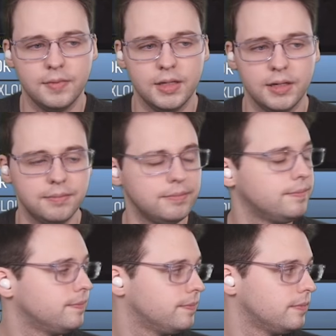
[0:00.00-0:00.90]
Yeah.
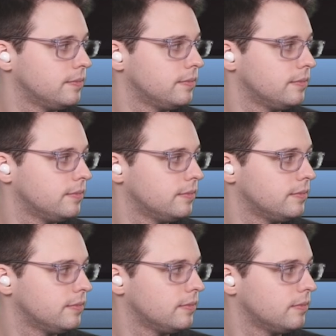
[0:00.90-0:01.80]
Maybe equal.
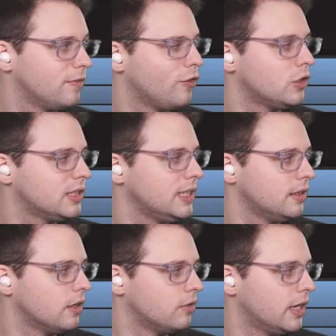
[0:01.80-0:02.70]

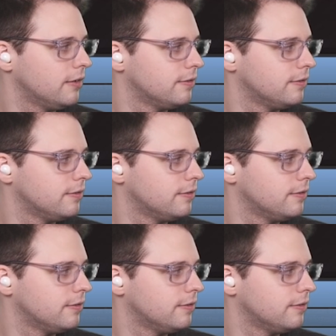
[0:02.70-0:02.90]
14 though, right?